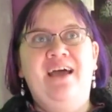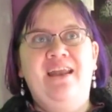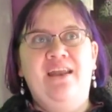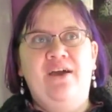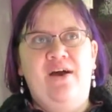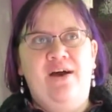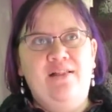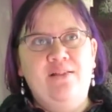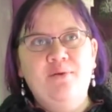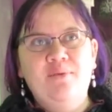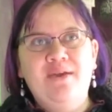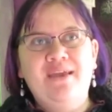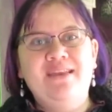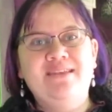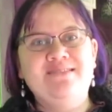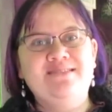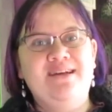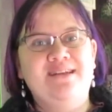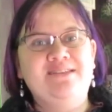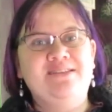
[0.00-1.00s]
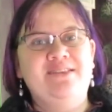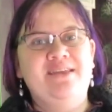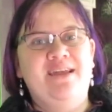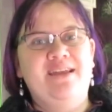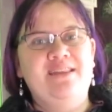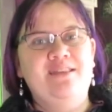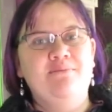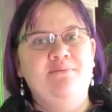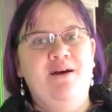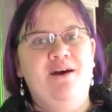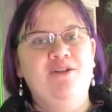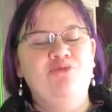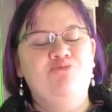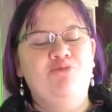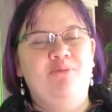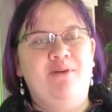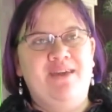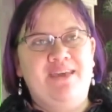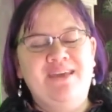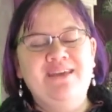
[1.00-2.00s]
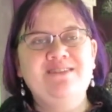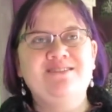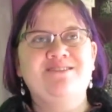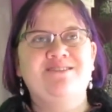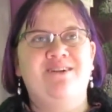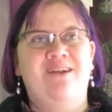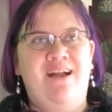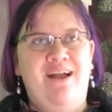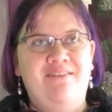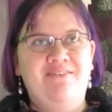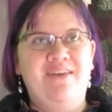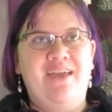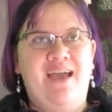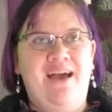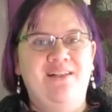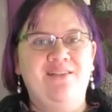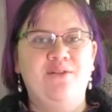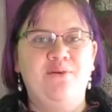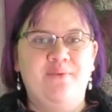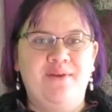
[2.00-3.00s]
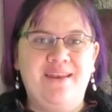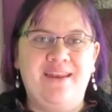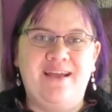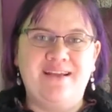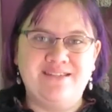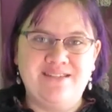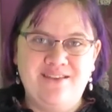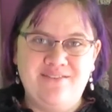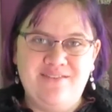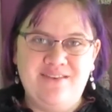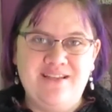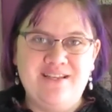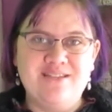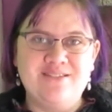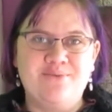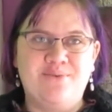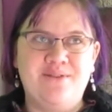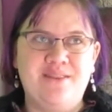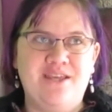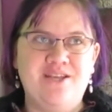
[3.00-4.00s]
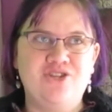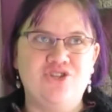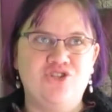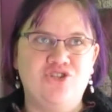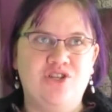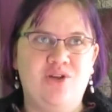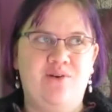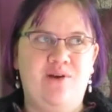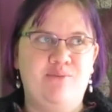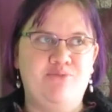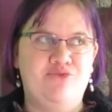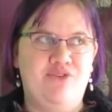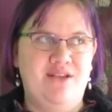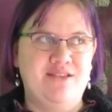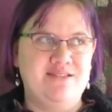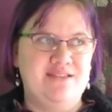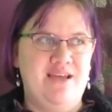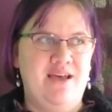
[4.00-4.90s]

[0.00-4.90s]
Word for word: Now, Halloween is not till the end of the month, but my kids start having Halloween activities where they should show up dressed